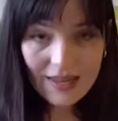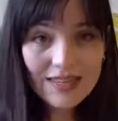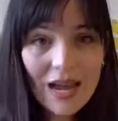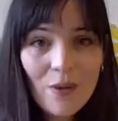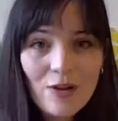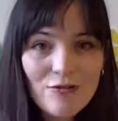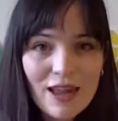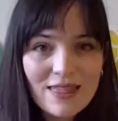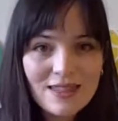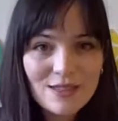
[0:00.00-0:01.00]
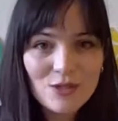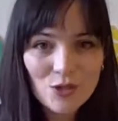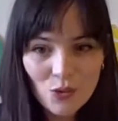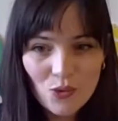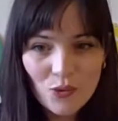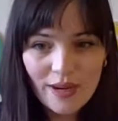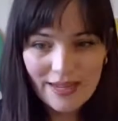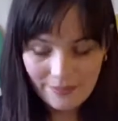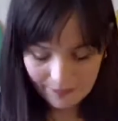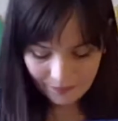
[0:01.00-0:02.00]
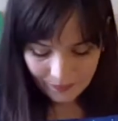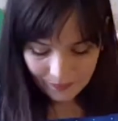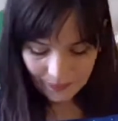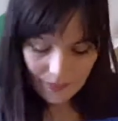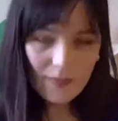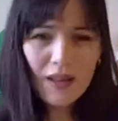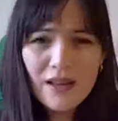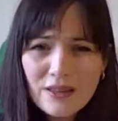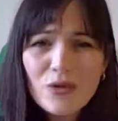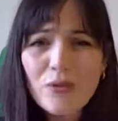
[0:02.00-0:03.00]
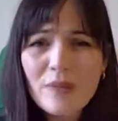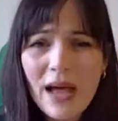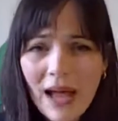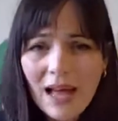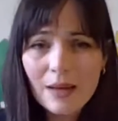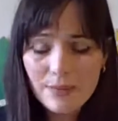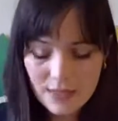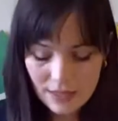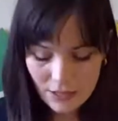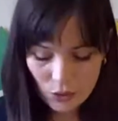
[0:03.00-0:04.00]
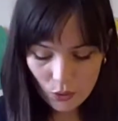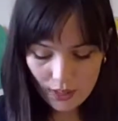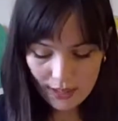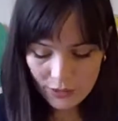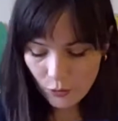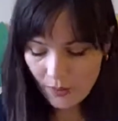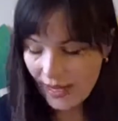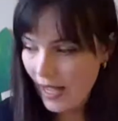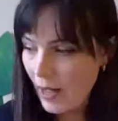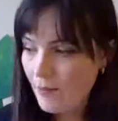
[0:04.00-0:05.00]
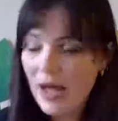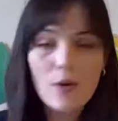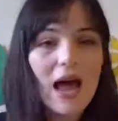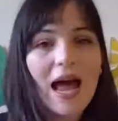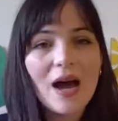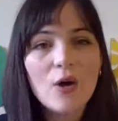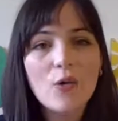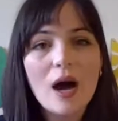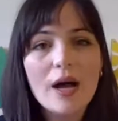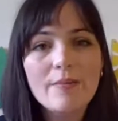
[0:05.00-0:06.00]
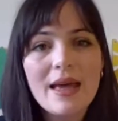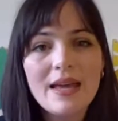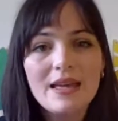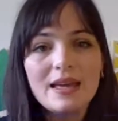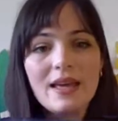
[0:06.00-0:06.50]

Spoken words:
Now I've read the story, and I thought perhaps I could talk a little bit about how I make